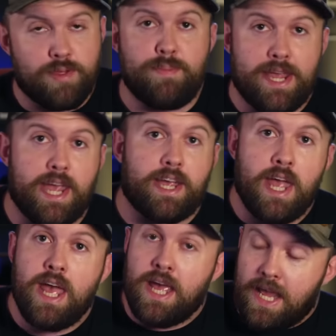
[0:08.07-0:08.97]

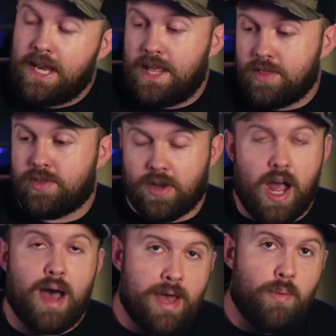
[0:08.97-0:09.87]
speaking, it is a
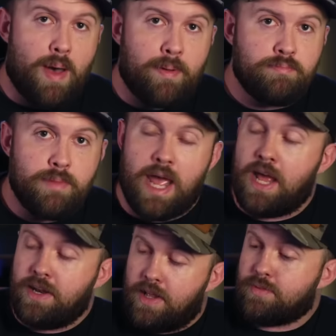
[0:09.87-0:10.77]
combat weapon
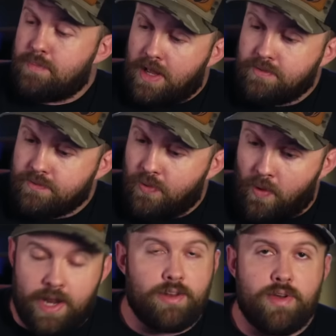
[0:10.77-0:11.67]
and it's meant
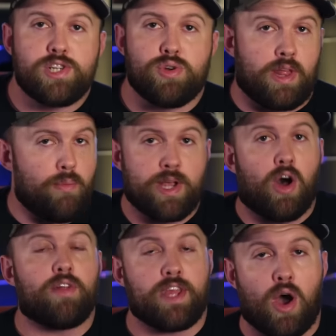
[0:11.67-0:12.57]
for an individual, and we
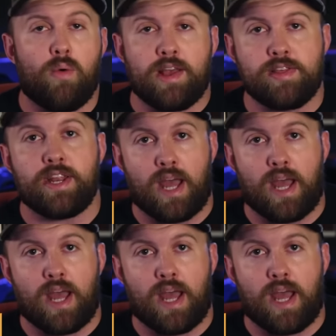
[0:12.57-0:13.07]
call it the O I C